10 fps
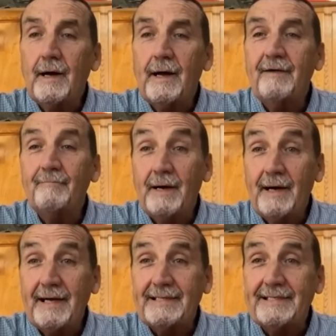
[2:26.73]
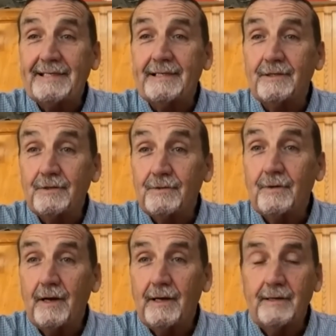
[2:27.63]
I have my ideas,
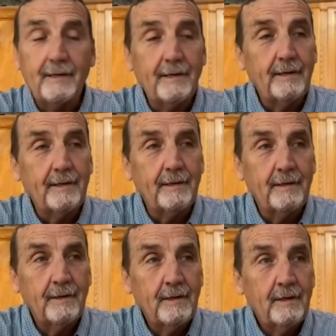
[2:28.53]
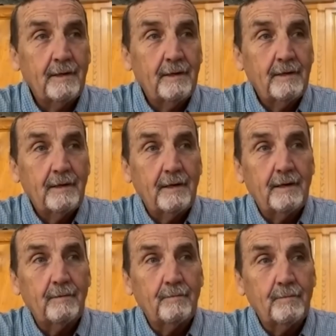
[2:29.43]
right? And
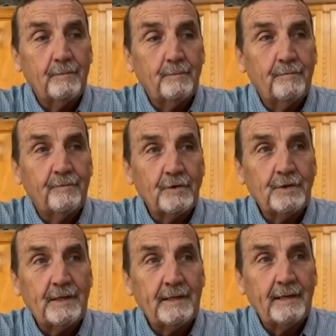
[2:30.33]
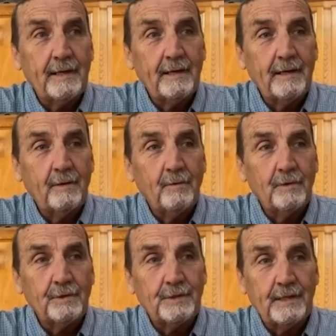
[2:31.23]
uh, the first thing I, I
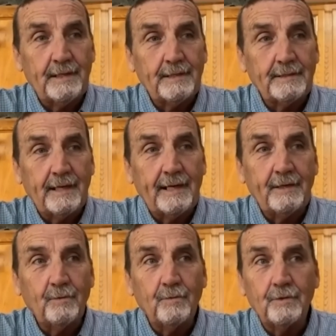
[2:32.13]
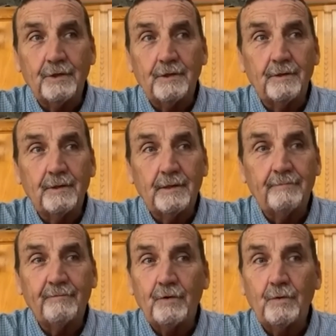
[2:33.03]
want to say is I don't want to
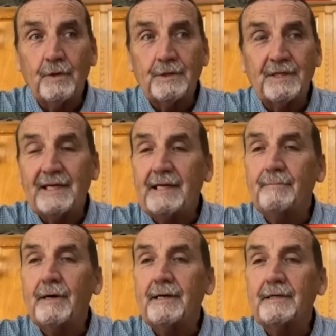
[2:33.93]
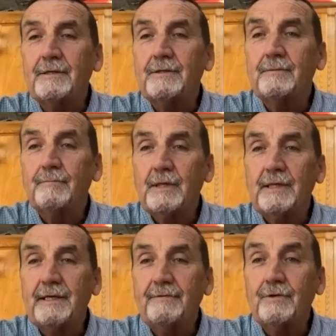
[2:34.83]
influence anybody's
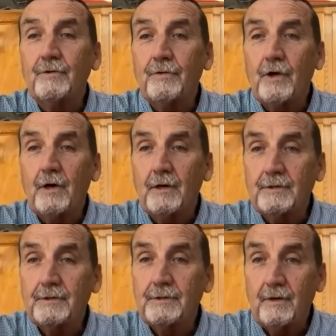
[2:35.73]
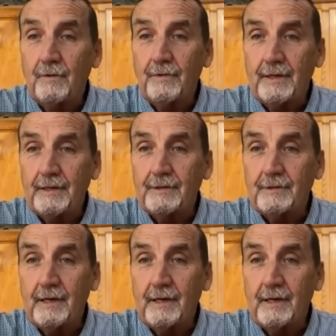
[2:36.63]
beliefs or thoughts on this.